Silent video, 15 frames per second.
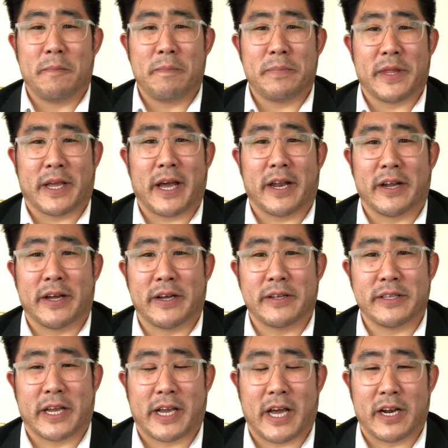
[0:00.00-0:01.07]
they kind
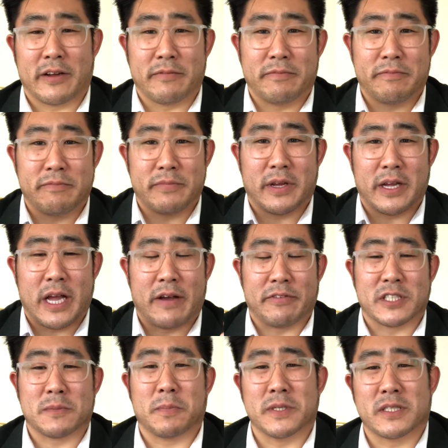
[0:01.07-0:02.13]
of have a
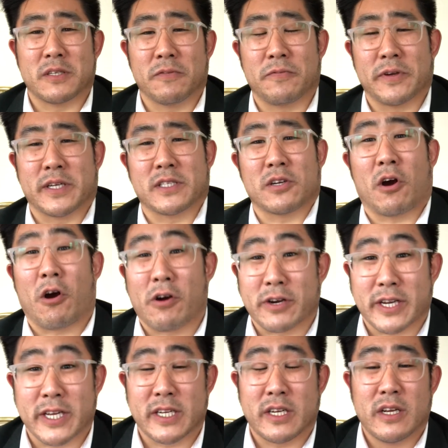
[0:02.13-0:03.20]
specific
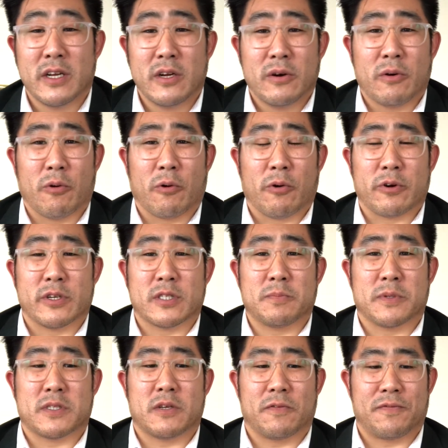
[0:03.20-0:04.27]
target or a
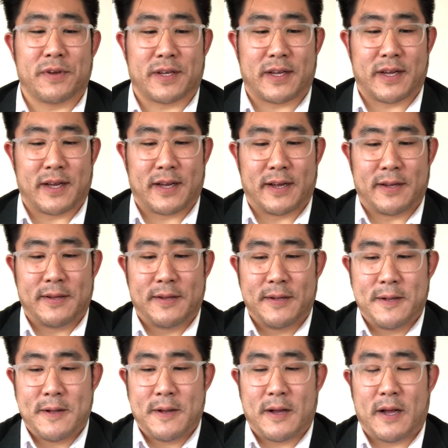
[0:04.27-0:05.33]
specific
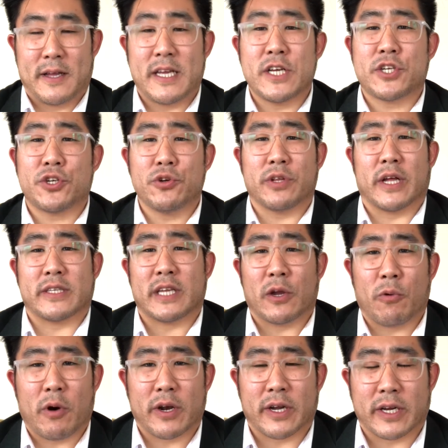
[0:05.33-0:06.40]
issue that they
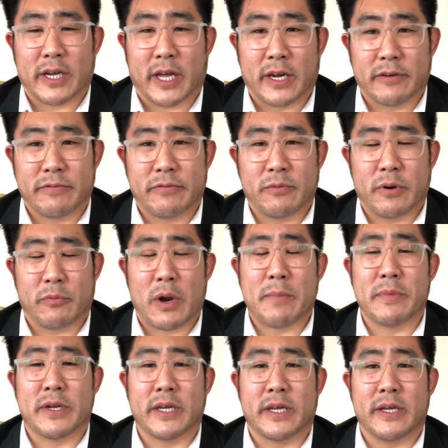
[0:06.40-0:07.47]
want to kind of
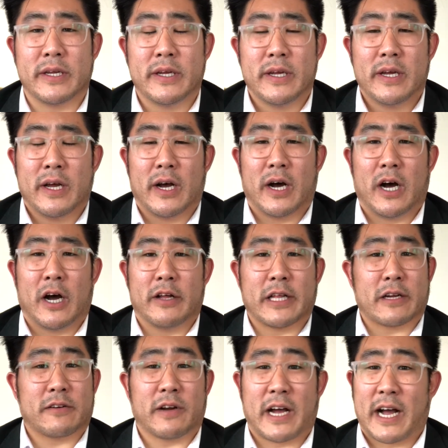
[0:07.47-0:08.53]
remedy,
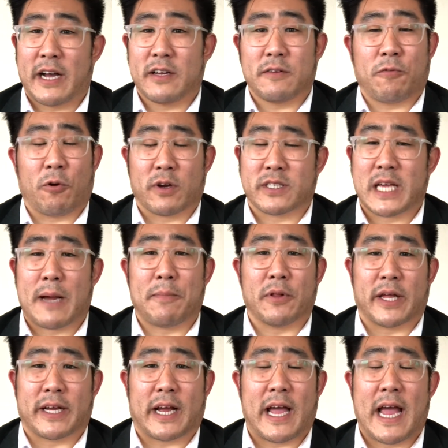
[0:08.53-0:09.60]
like for example,
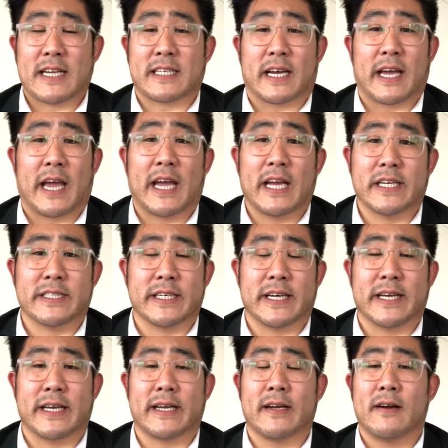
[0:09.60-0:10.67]
like
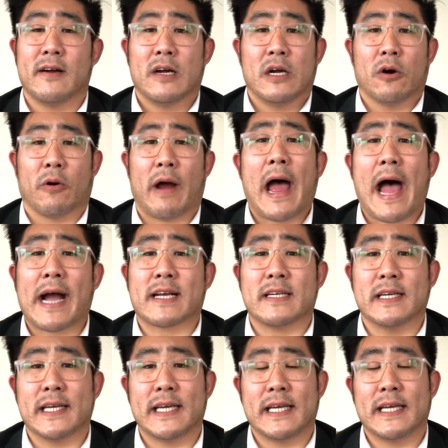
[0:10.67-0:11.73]
anti-aging or
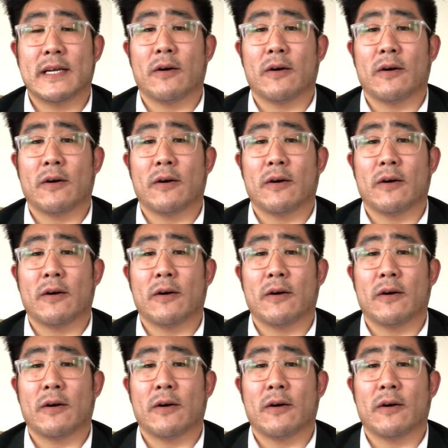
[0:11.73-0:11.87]
acne